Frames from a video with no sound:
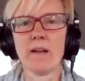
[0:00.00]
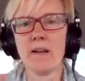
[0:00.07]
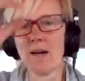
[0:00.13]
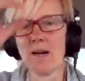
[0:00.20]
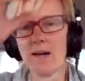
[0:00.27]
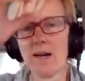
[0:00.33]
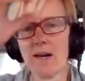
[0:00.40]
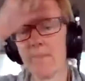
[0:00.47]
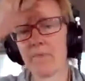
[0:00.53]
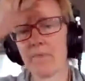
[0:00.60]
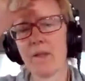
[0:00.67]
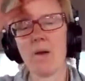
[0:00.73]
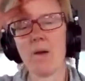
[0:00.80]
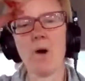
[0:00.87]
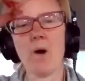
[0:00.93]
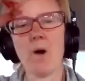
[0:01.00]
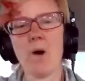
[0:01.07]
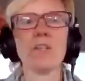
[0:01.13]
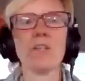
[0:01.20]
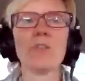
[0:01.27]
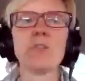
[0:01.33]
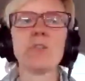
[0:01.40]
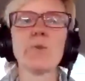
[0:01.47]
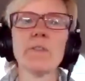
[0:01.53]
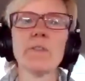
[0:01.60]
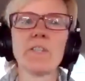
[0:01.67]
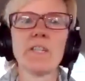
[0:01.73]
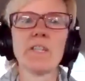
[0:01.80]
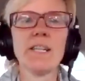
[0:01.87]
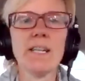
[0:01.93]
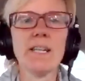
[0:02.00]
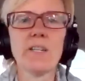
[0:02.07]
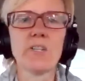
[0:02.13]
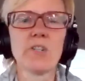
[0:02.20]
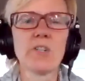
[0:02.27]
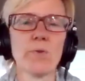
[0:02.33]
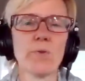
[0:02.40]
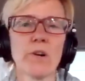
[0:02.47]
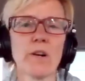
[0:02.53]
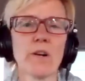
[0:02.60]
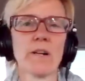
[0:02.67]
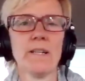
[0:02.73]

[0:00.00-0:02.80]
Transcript: I walked into a CD store